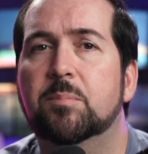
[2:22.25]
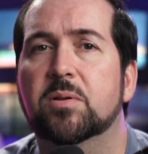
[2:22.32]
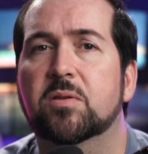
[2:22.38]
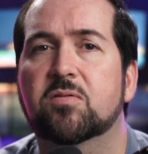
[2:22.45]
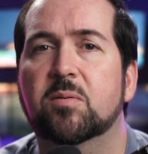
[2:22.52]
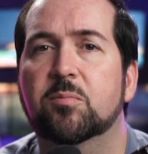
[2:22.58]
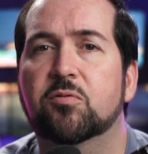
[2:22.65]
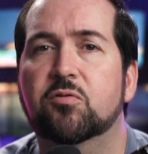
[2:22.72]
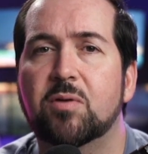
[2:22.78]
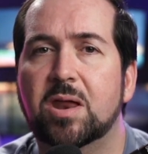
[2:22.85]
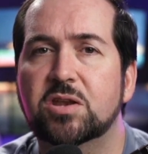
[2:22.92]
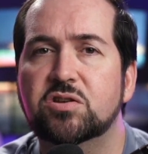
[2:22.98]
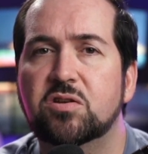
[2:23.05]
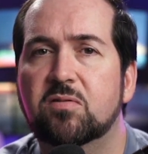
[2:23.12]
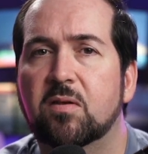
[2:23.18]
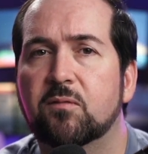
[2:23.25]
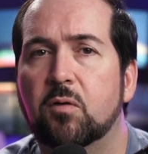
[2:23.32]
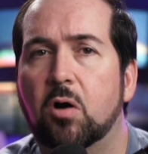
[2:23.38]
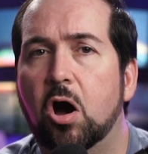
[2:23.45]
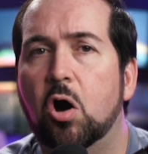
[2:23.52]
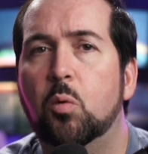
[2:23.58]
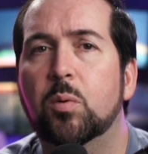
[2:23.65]
but some strategies have
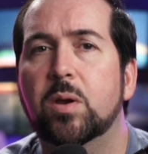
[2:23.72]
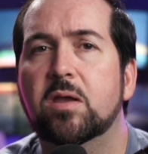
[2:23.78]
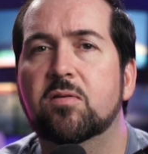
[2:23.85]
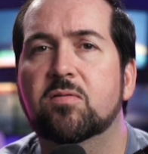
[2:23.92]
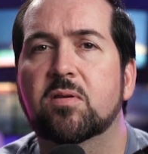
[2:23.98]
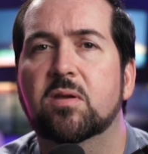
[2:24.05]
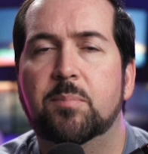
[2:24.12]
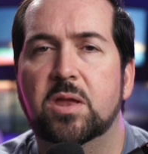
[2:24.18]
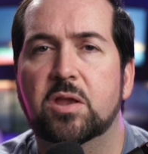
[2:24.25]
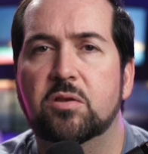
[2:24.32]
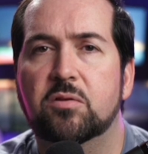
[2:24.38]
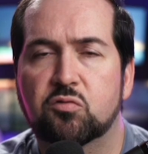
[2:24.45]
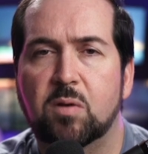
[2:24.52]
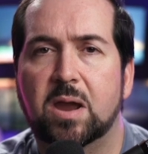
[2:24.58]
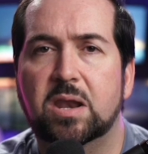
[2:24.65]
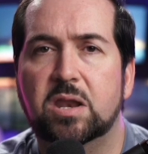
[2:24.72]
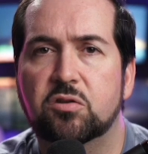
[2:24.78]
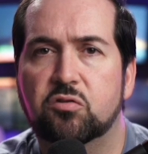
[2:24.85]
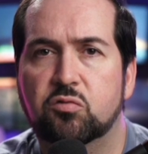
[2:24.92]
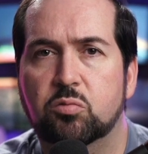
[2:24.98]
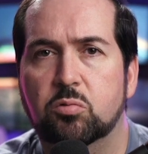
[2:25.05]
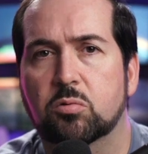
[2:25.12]
always been tried and
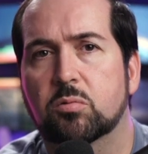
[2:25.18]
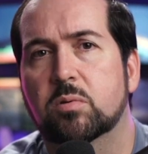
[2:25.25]
true.